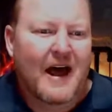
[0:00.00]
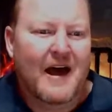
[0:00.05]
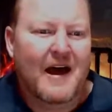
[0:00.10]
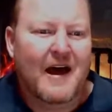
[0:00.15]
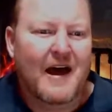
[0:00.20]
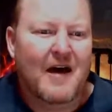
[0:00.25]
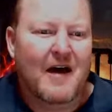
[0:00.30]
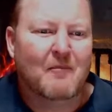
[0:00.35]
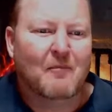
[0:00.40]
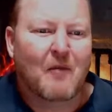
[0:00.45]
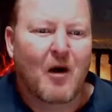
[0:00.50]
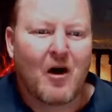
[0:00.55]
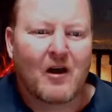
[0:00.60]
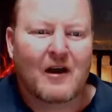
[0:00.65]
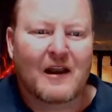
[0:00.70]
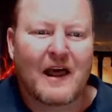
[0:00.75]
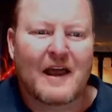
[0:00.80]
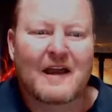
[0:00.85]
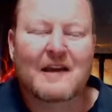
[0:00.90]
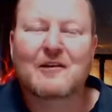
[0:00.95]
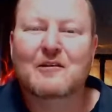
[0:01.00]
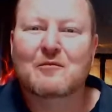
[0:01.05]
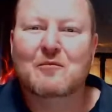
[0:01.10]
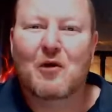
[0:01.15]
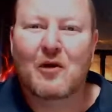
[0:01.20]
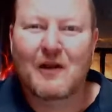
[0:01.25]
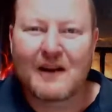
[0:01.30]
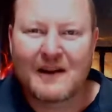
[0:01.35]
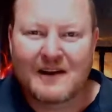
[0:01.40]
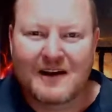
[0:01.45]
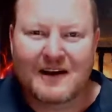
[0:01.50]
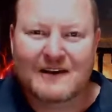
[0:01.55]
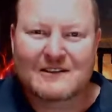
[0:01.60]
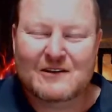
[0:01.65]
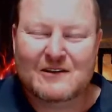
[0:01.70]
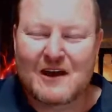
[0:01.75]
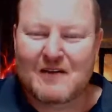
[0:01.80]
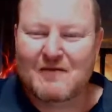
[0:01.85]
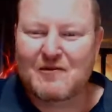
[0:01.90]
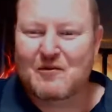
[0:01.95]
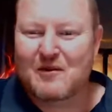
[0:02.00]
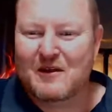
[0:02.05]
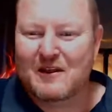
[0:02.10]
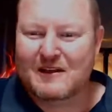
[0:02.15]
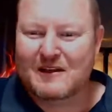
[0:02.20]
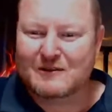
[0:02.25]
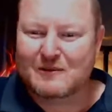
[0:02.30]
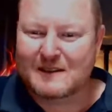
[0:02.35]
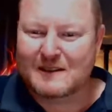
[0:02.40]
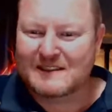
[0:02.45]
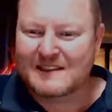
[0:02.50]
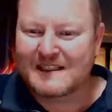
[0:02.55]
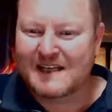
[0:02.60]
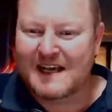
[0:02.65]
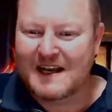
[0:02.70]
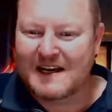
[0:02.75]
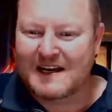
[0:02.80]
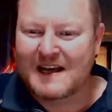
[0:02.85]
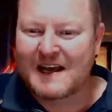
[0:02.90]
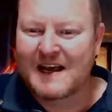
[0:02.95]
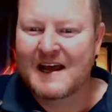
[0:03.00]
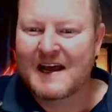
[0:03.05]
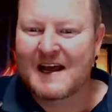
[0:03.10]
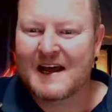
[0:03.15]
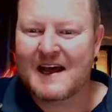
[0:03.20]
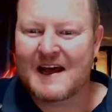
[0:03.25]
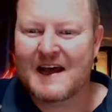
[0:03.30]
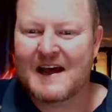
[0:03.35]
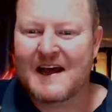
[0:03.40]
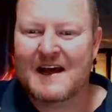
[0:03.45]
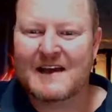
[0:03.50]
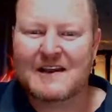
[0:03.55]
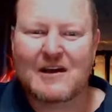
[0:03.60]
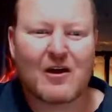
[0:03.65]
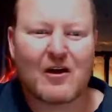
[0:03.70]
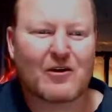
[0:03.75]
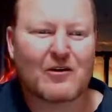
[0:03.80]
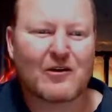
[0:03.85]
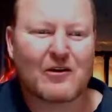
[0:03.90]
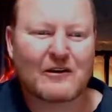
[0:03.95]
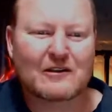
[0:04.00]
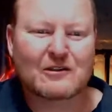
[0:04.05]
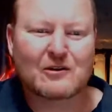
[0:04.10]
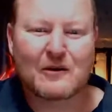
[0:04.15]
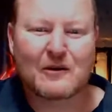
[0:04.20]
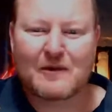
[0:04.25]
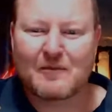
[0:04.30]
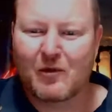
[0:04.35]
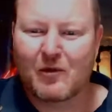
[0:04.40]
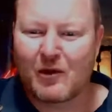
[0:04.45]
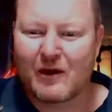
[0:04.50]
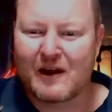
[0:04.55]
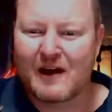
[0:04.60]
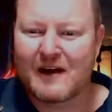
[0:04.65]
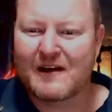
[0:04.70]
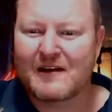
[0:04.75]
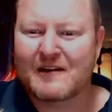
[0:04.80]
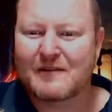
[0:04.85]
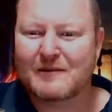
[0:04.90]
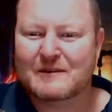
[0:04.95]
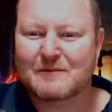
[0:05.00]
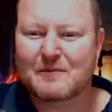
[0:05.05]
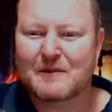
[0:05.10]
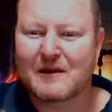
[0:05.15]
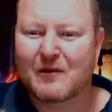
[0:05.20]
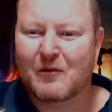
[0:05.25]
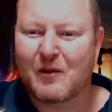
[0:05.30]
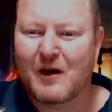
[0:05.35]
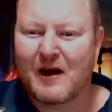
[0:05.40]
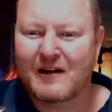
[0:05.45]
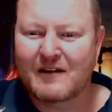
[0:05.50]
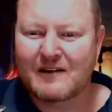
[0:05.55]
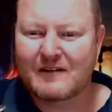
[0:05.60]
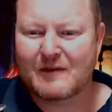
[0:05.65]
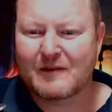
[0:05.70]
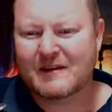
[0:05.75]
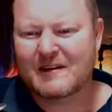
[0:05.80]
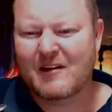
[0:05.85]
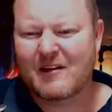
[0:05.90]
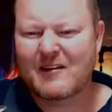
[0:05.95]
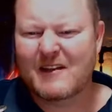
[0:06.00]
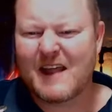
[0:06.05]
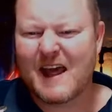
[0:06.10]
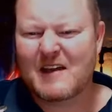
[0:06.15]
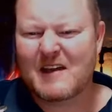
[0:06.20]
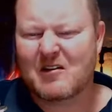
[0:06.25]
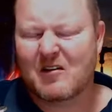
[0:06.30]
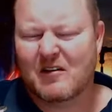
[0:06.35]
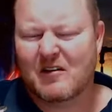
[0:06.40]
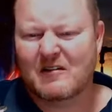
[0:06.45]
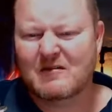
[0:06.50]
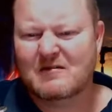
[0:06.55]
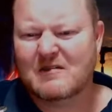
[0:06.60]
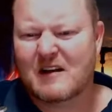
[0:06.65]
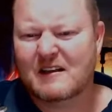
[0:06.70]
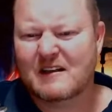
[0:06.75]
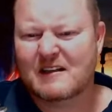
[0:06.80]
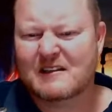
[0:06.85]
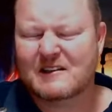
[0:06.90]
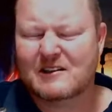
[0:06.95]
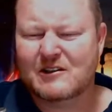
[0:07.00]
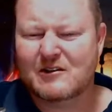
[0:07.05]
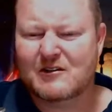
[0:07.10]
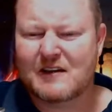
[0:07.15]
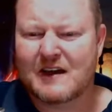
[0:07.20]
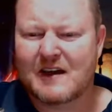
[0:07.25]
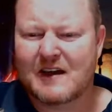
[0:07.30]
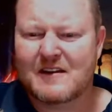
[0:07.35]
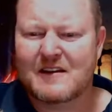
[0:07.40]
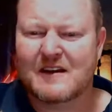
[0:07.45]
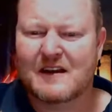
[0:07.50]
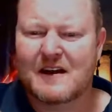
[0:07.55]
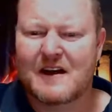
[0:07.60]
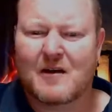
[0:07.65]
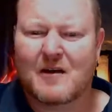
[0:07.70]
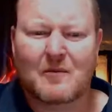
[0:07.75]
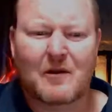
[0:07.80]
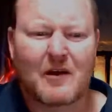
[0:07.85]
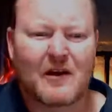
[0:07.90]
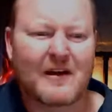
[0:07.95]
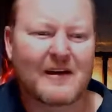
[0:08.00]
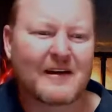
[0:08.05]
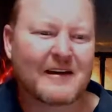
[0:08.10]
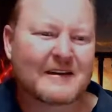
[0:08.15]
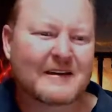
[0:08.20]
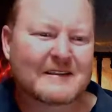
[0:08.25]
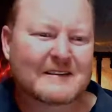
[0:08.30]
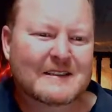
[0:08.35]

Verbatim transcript: Uh, Mark Lane, good morning. Nice to have you with us once again. Uh, Jaco Roots, goeiemorgen. It's been a while. Well, not that long. I did see you the other day. I'm lying.